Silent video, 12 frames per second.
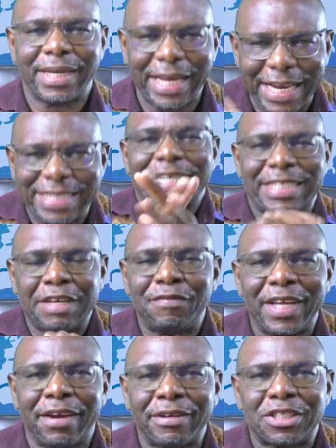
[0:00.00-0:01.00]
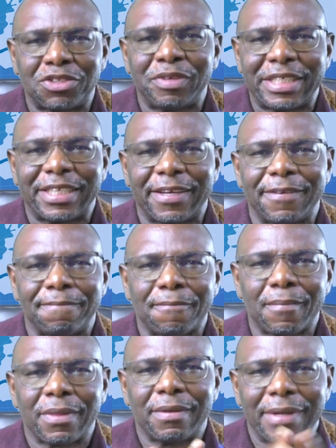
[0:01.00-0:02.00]
it's as if they're restricted.
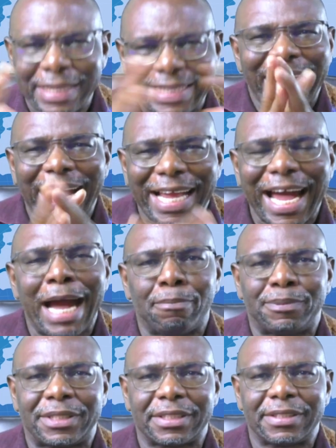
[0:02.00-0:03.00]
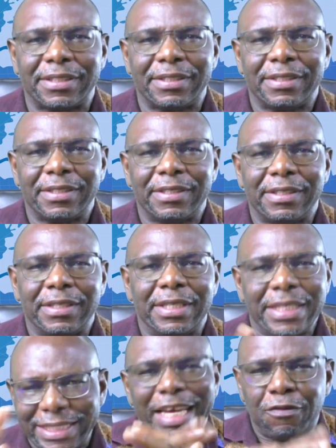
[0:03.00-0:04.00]
They're capped.
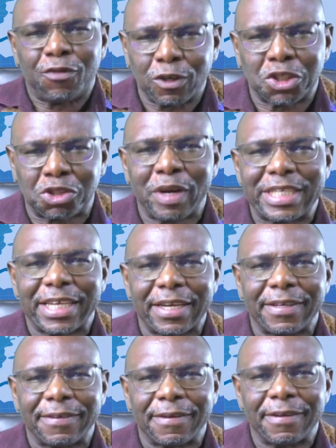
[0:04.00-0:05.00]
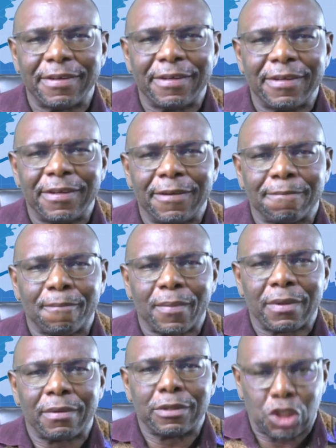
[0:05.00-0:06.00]
They're frustrated.
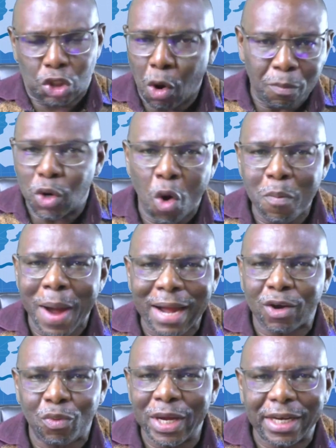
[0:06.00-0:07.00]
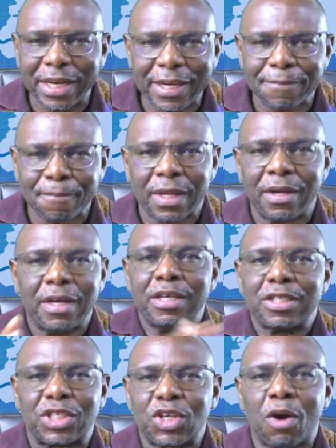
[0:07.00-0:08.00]
Some go back quickly,
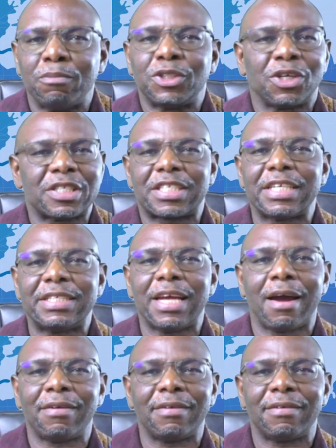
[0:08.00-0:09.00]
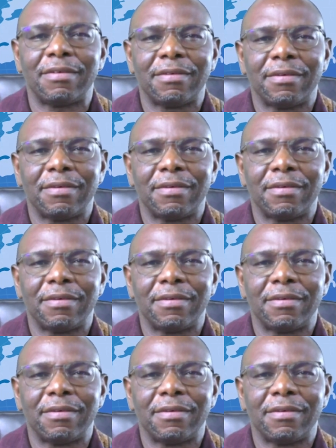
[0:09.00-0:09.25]
some just sit down